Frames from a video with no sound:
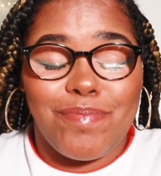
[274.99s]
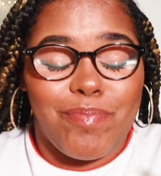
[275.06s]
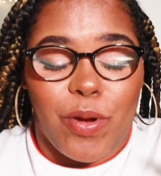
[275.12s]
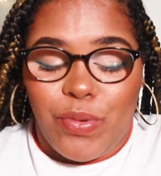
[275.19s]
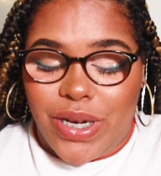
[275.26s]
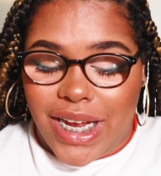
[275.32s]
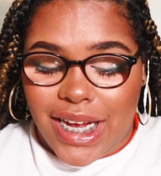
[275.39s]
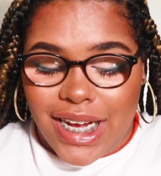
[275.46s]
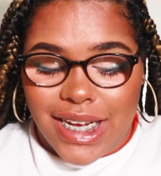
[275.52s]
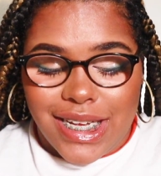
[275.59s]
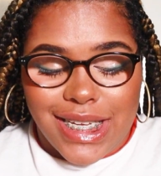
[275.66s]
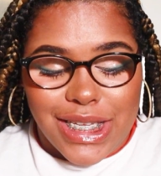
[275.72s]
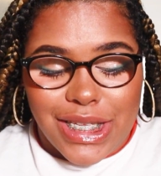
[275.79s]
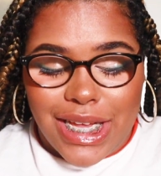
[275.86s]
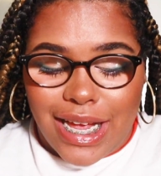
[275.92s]

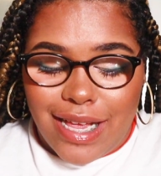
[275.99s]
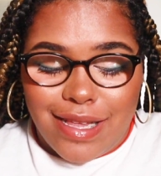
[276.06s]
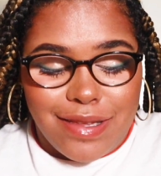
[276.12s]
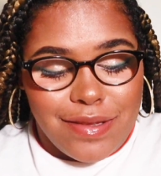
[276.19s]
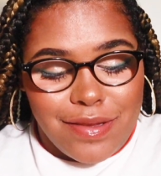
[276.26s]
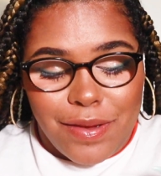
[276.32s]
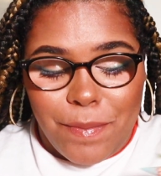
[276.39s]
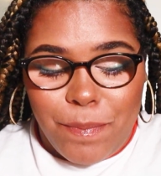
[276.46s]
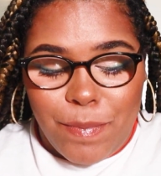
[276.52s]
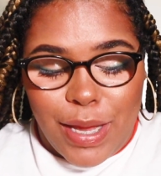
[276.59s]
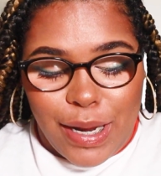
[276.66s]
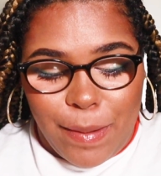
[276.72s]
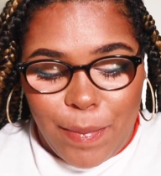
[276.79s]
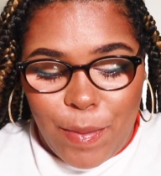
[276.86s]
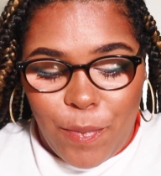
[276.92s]
bodegas, as
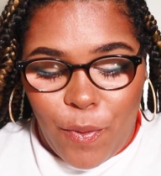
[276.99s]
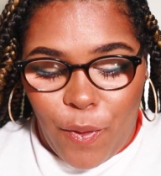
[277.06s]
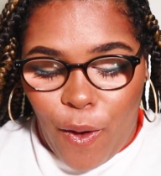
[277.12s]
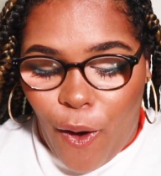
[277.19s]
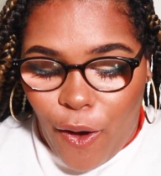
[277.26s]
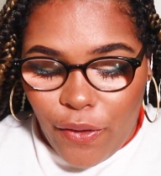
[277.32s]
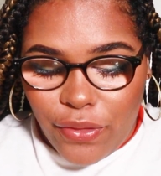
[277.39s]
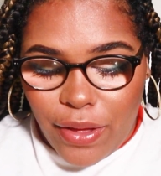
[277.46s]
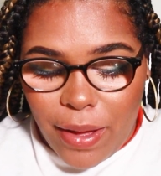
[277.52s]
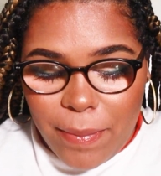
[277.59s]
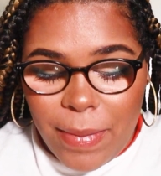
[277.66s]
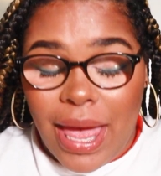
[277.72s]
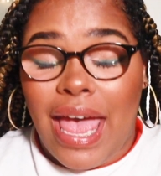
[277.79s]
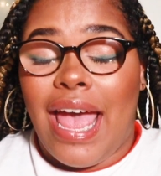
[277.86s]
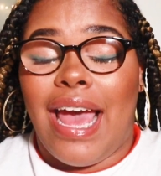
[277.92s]
many people call them.